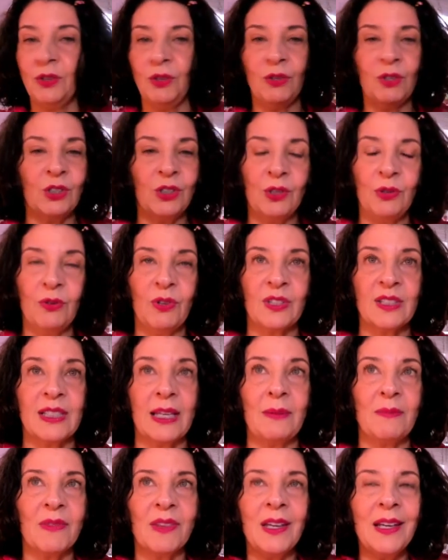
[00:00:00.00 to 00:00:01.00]
You could do the
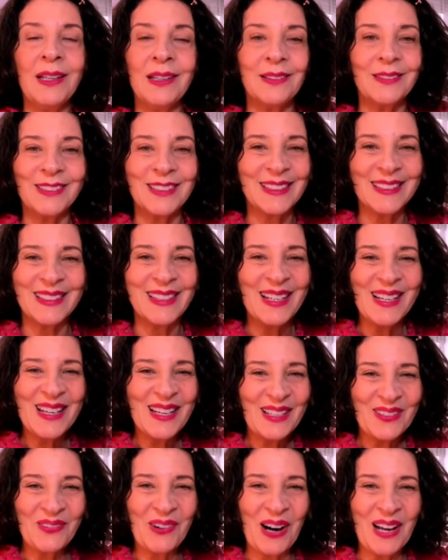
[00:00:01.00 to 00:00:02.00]
same thing, just
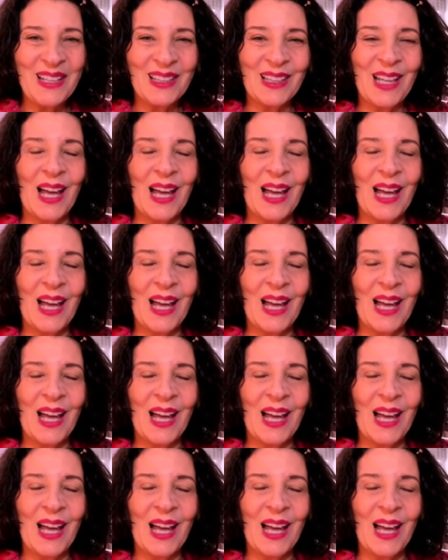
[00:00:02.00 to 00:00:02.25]
right,